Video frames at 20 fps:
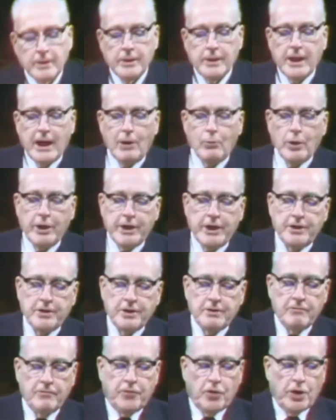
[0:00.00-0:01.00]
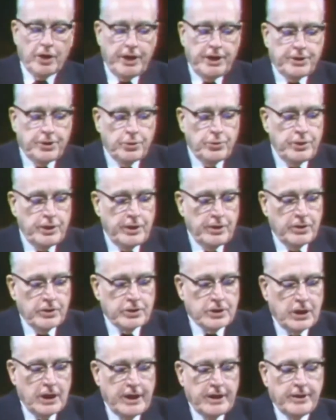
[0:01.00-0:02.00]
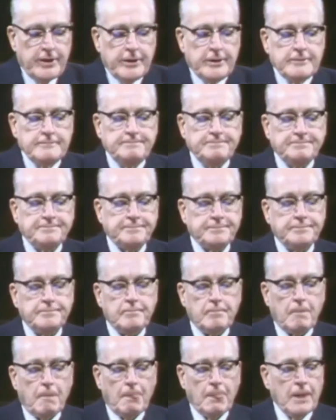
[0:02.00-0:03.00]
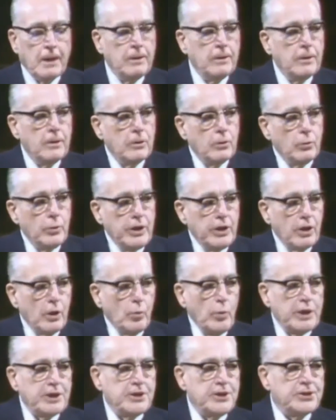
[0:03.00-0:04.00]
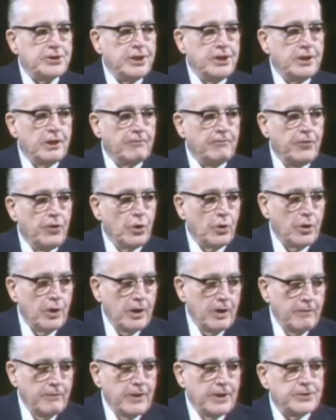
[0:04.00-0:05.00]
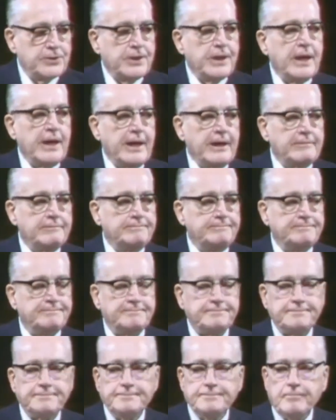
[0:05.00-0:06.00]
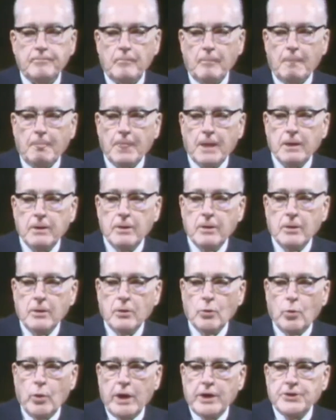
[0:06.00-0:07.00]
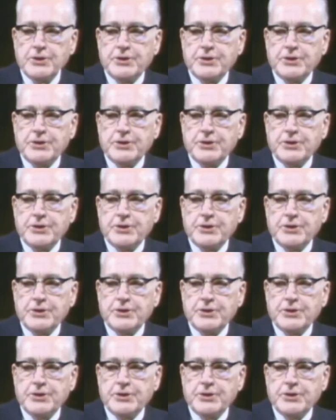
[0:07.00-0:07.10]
Now, 142 years later, we are witnessing the fury of this time when